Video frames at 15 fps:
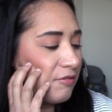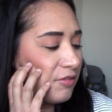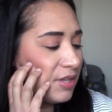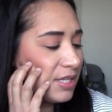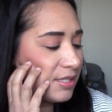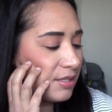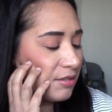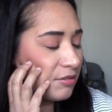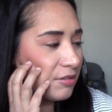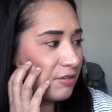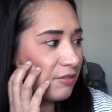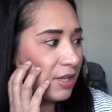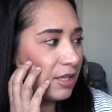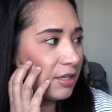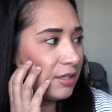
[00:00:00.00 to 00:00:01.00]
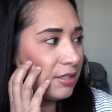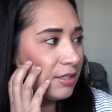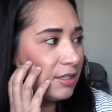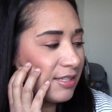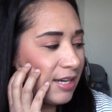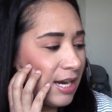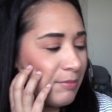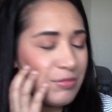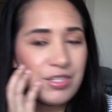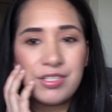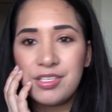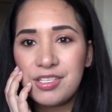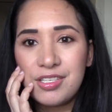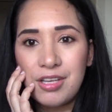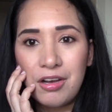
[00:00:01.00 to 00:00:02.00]
this little novella. I'm just
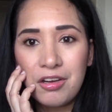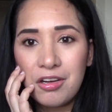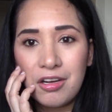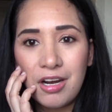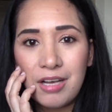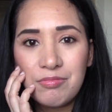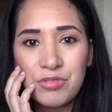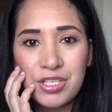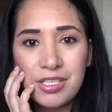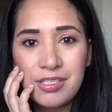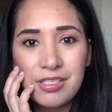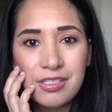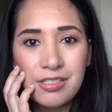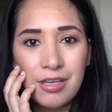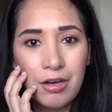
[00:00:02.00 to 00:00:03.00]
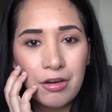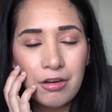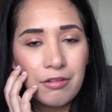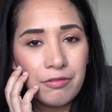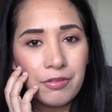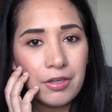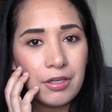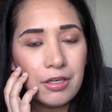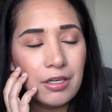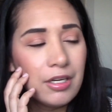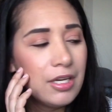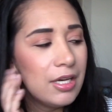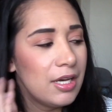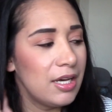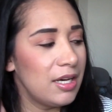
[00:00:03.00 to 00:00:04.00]
a sucker. I'm just a sucker for
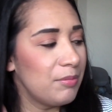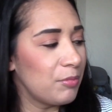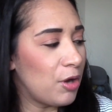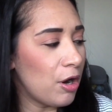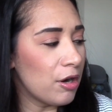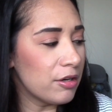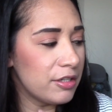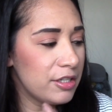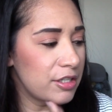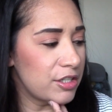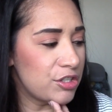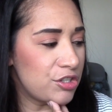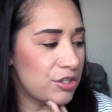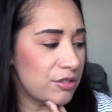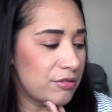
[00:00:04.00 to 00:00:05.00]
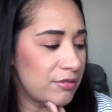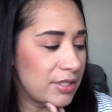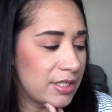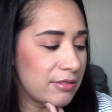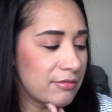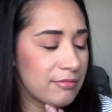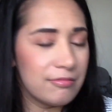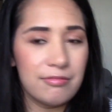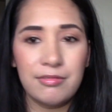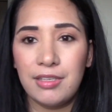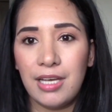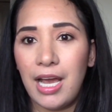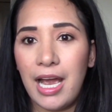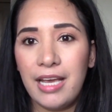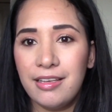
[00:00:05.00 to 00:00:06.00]
Cardan and Jude, and
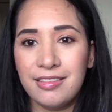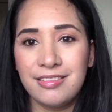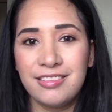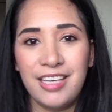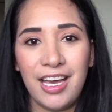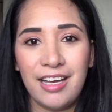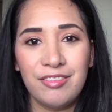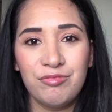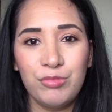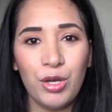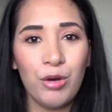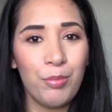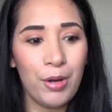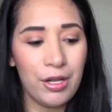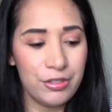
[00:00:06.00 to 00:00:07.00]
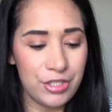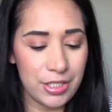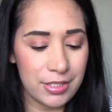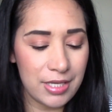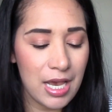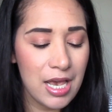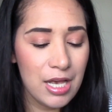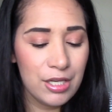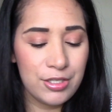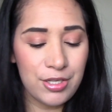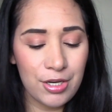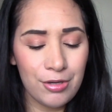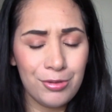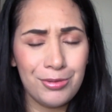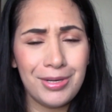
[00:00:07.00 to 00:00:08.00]
yeah, no apologies.
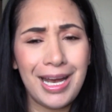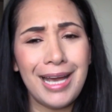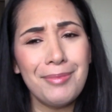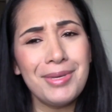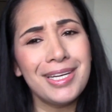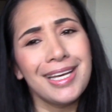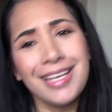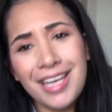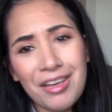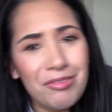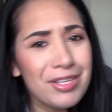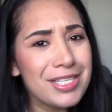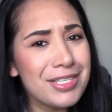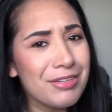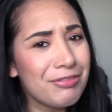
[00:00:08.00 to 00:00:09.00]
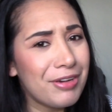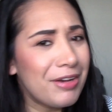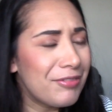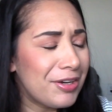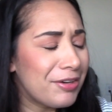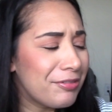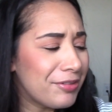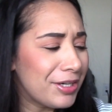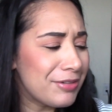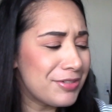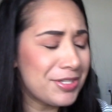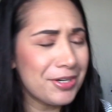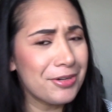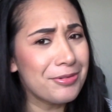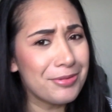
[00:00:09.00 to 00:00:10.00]
So, I mean, I gave this a 5 out of 5
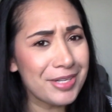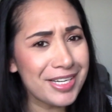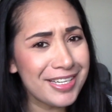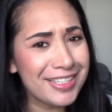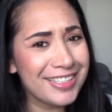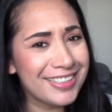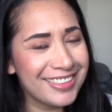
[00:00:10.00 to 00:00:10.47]
star read.